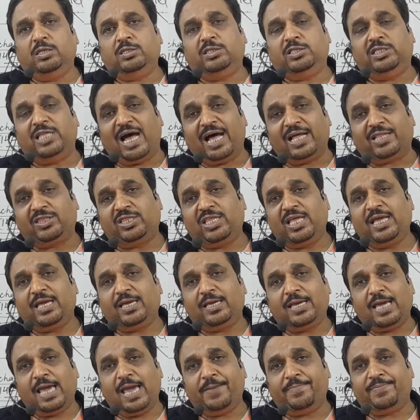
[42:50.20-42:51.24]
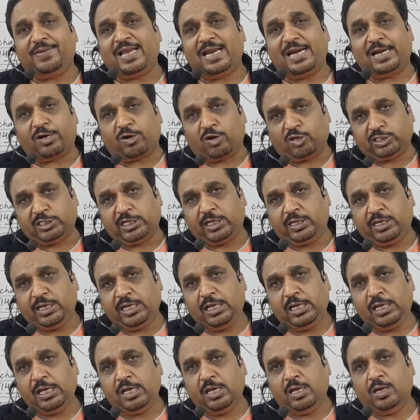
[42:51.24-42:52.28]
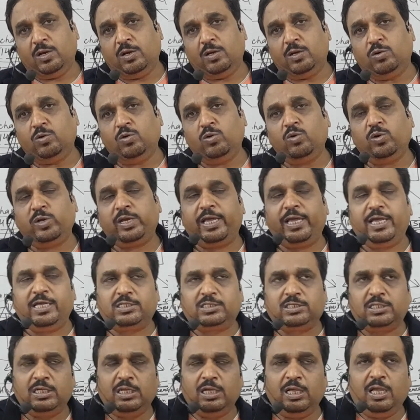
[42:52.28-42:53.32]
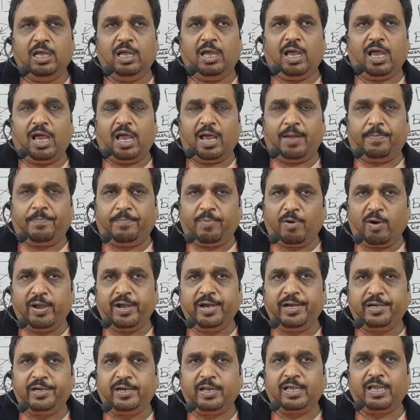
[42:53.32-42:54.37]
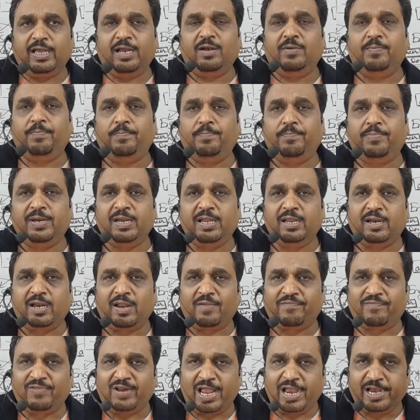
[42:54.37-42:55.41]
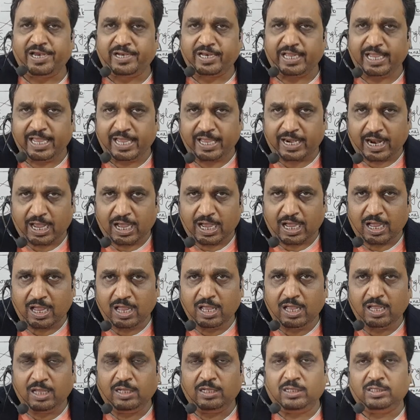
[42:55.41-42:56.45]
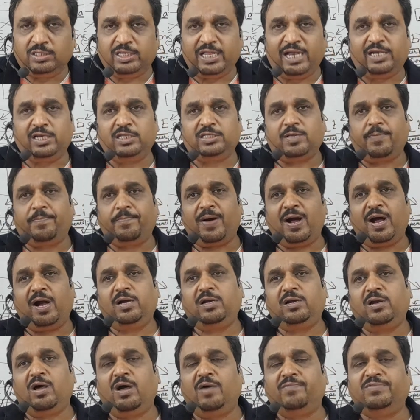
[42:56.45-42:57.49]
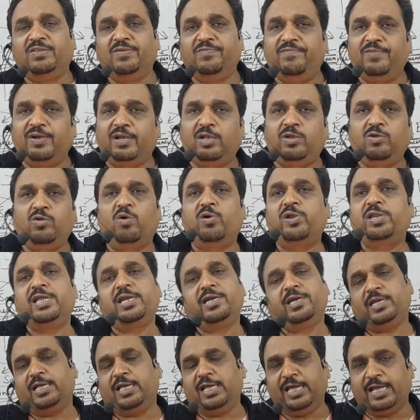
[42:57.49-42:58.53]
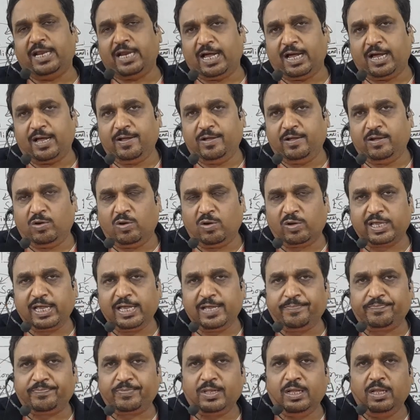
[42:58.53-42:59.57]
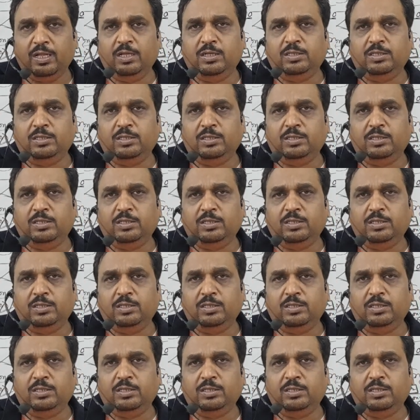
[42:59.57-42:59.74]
Dante Gabriel Rossetti, who is a poet in pre-Raphaelite era. That is a part of the Victorian era. Okay.